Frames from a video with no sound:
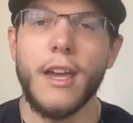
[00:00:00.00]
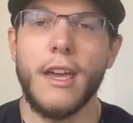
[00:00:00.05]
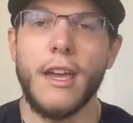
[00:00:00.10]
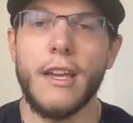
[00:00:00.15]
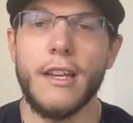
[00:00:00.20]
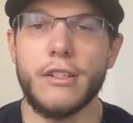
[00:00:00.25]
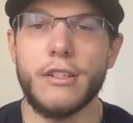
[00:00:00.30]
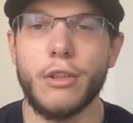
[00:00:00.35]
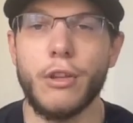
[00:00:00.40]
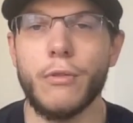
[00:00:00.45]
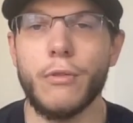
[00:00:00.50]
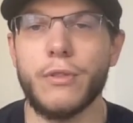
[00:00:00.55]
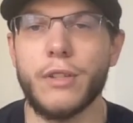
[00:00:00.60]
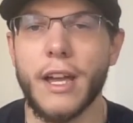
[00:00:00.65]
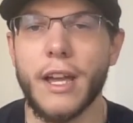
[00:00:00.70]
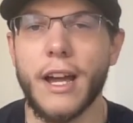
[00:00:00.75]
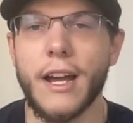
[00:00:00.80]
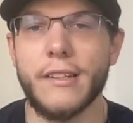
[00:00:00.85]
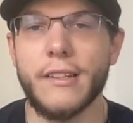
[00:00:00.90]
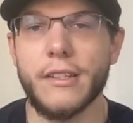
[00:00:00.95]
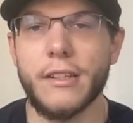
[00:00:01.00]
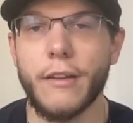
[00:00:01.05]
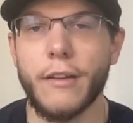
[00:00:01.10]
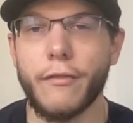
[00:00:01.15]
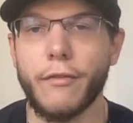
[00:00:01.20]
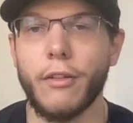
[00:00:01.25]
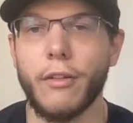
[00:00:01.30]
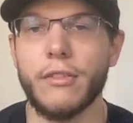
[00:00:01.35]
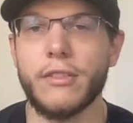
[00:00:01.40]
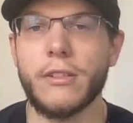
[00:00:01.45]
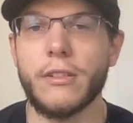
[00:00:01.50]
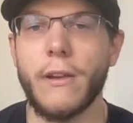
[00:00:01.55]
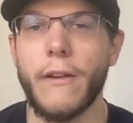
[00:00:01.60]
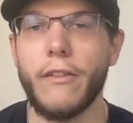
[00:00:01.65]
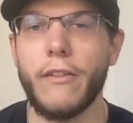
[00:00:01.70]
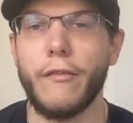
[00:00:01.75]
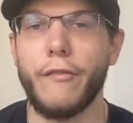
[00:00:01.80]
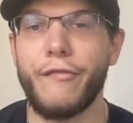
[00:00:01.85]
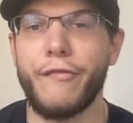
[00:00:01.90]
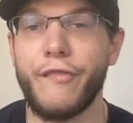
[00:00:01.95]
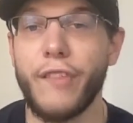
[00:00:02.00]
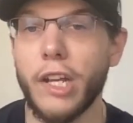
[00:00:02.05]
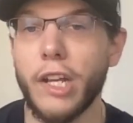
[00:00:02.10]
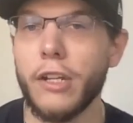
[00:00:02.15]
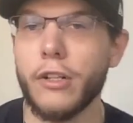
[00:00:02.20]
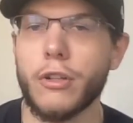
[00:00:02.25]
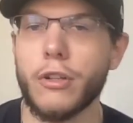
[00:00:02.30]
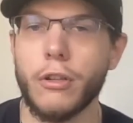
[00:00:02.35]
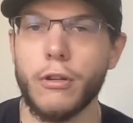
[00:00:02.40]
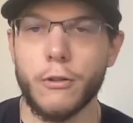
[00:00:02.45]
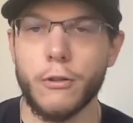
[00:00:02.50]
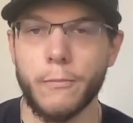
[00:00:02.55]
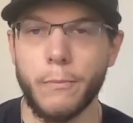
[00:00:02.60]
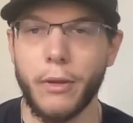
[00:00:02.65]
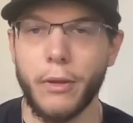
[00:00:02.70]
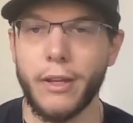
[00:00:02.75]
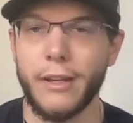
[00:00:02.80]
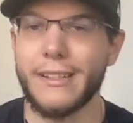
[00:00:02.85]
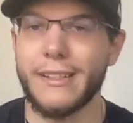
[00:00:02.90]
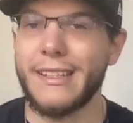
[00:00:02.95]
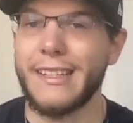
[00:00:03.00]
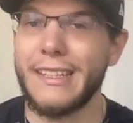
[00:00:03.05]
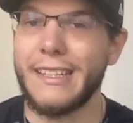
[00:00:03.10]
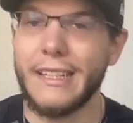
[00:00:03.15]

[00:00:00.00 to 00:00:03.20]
is those guys in that front seven finish those plays,